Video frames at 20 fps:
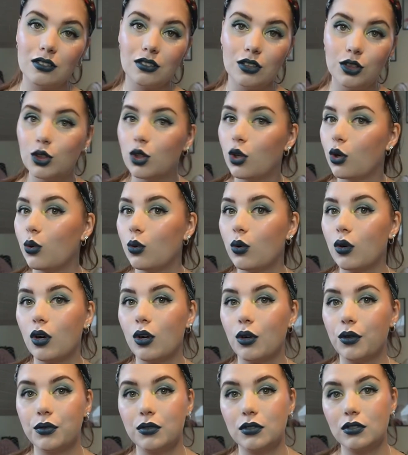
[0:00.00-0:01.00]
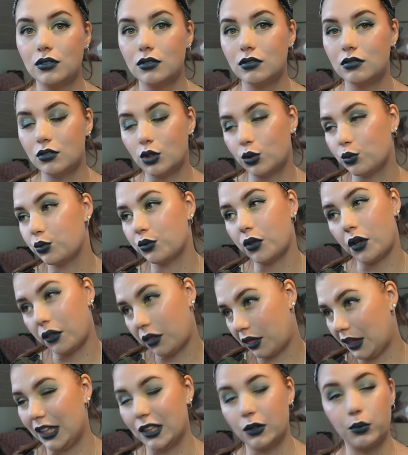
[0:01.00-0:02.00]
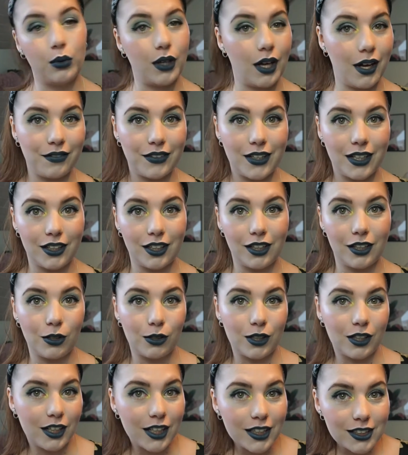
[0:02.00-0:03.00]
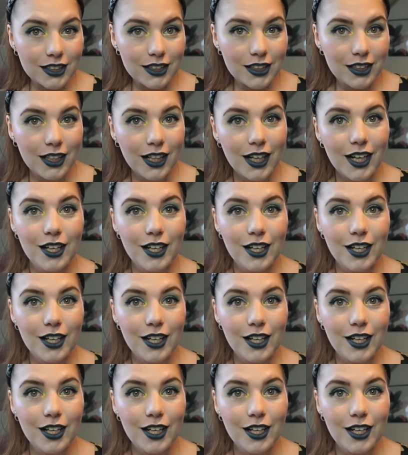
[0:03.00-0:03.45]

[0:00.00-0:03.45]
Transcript: know or don't think we have that in our collection